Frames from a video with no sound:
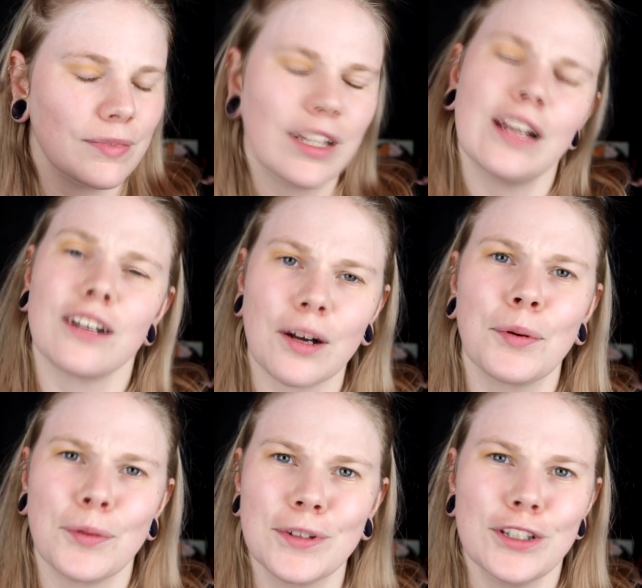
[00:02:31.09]
They're
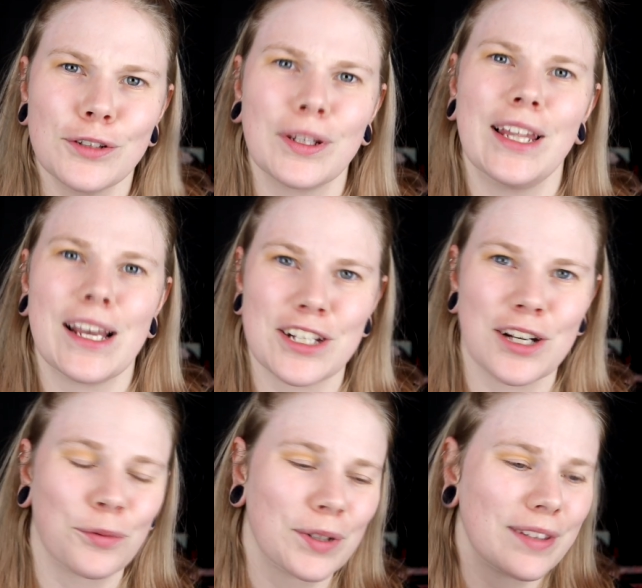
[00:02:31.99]
coming with a new
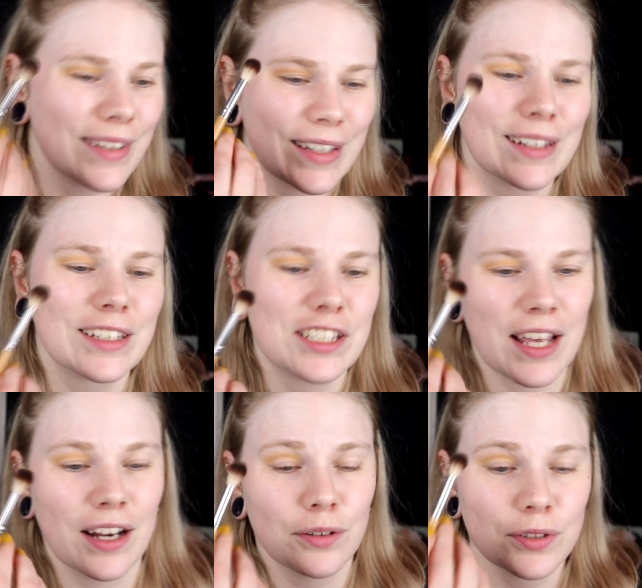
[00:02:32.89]
collection with single
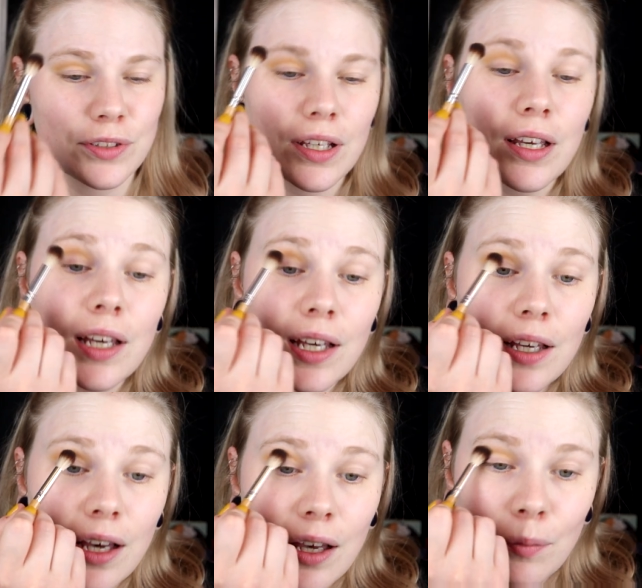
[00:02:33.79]
shadows.
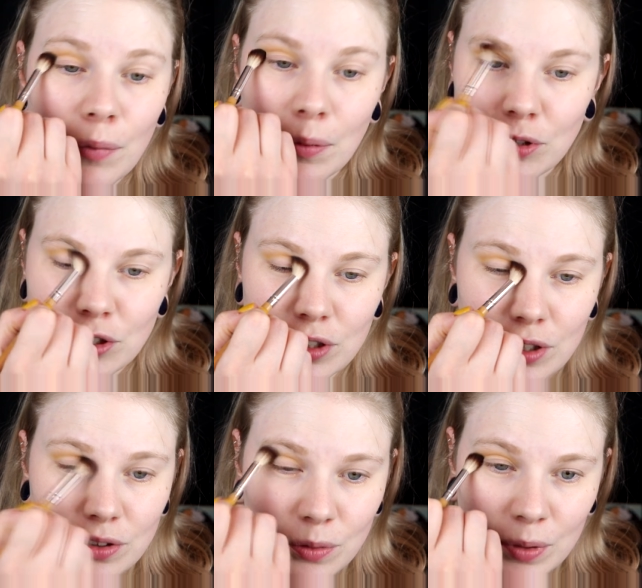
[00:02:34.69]
Maybe I should
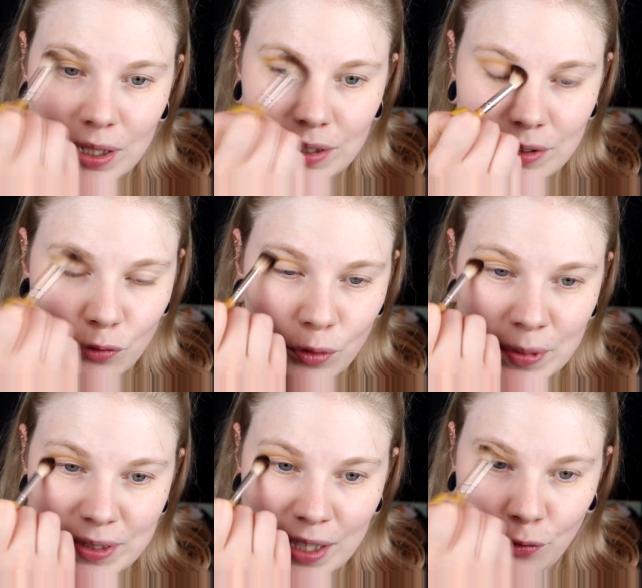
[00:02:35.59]
just do it easy for
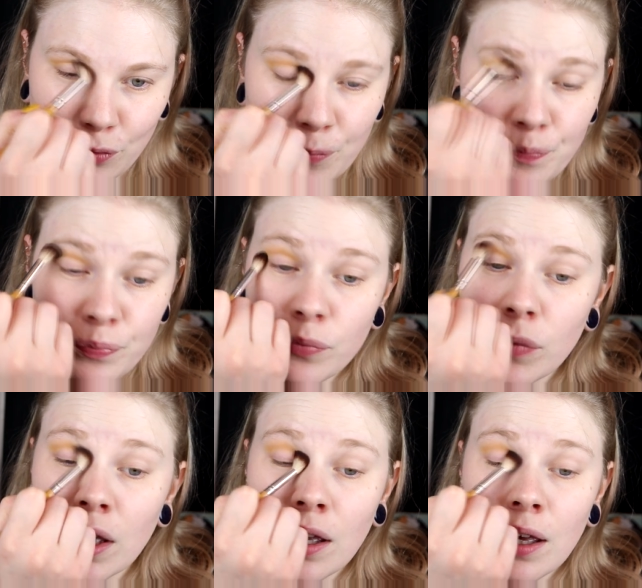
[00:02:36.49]
myself.
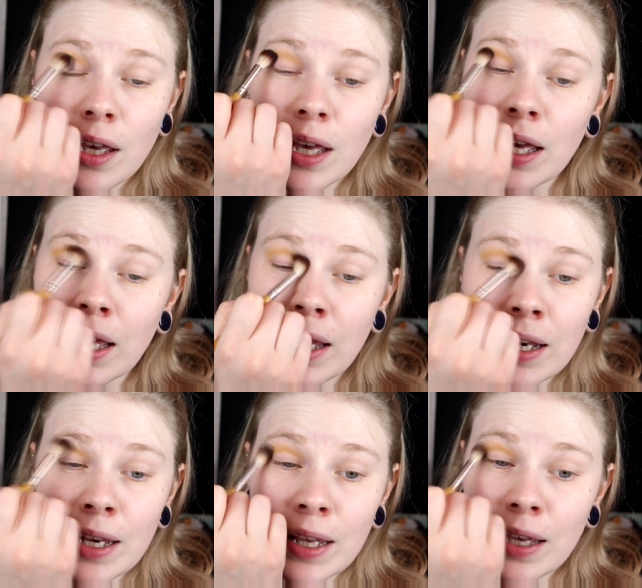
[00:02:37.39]

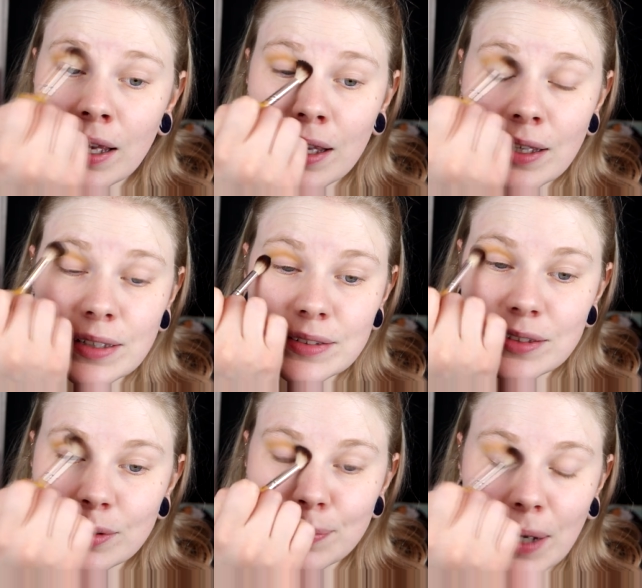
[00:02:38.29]
And uh, it's
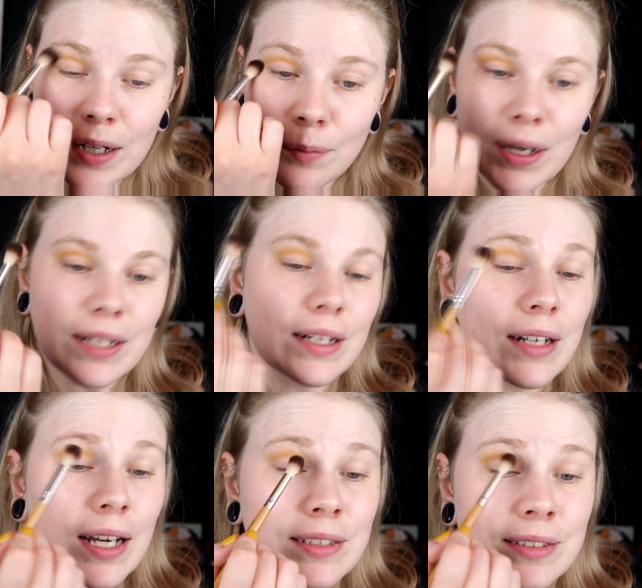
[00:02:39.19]
inspired by the
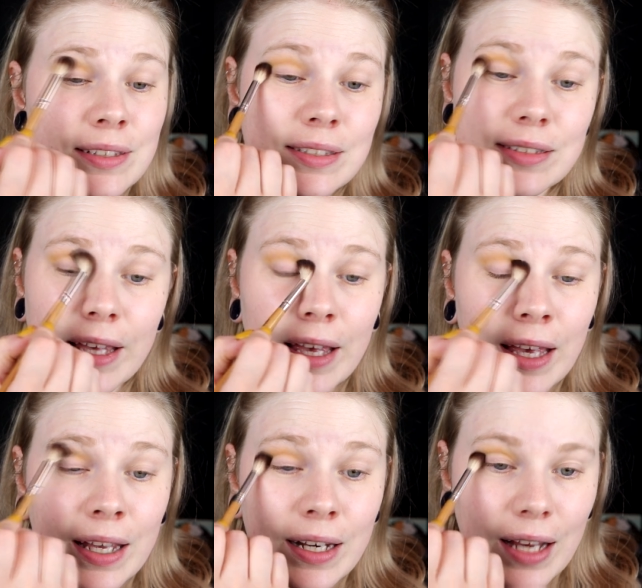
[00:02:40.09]
90s
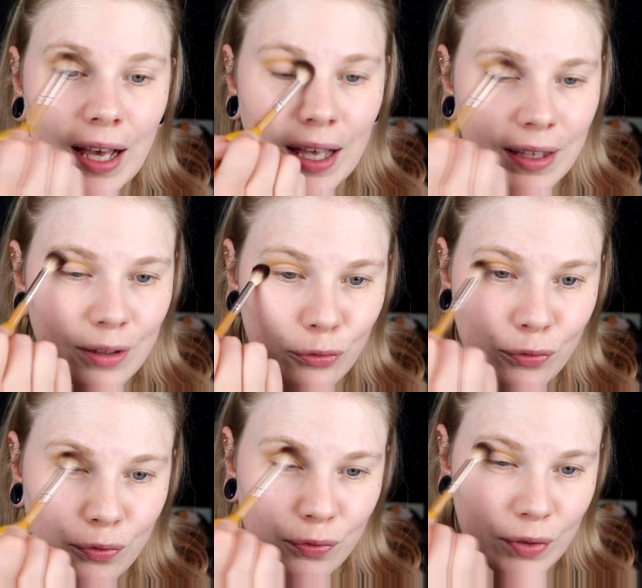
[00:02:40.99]
and I
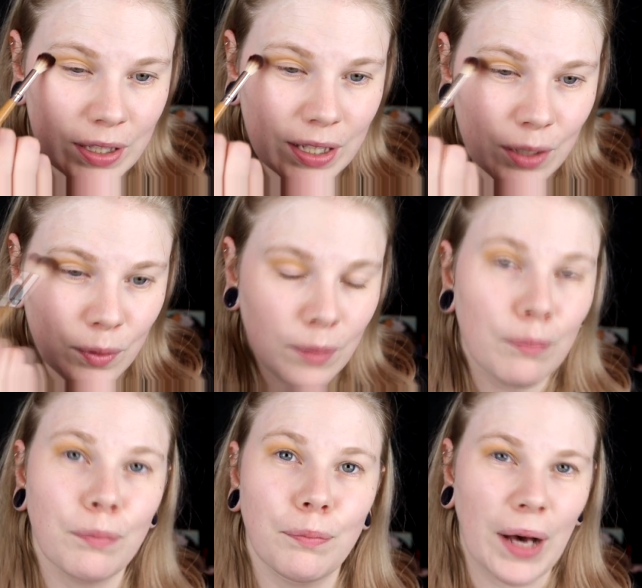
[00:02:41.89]
think I will
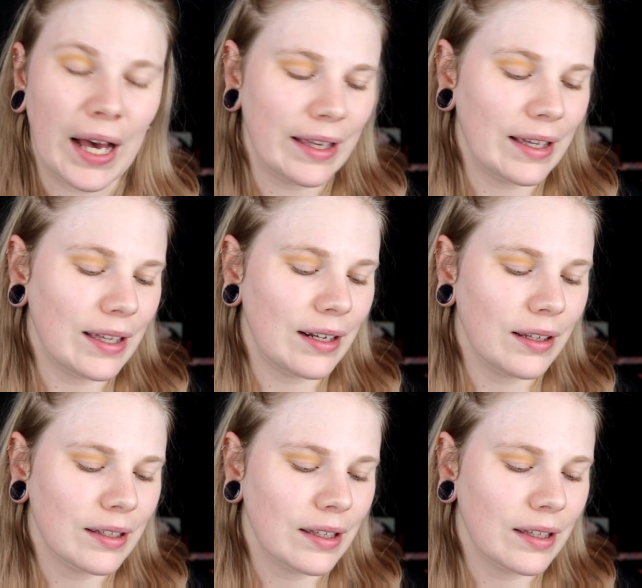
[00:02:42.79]
buy it.